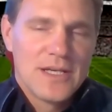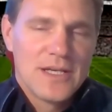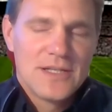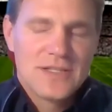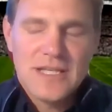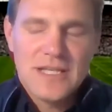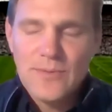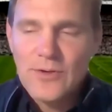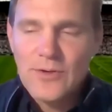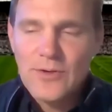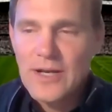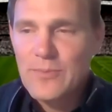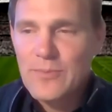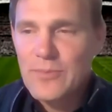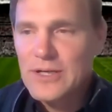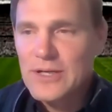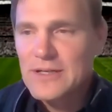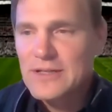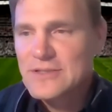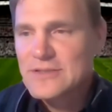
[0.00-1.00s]
Team Great
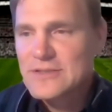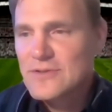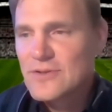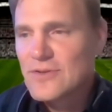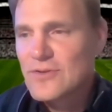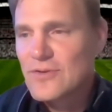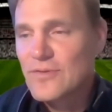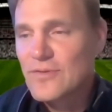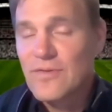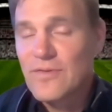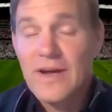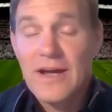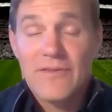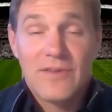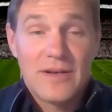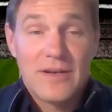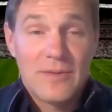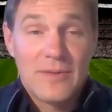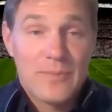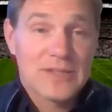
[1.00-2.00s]
Britain through 5
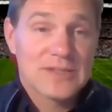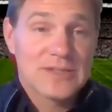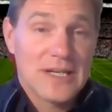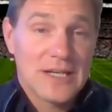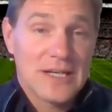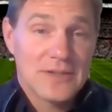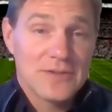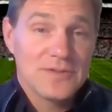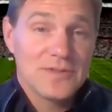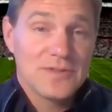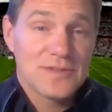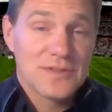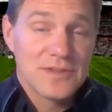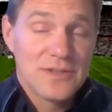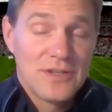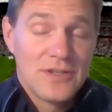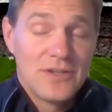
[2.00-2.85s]
Olympic cycles,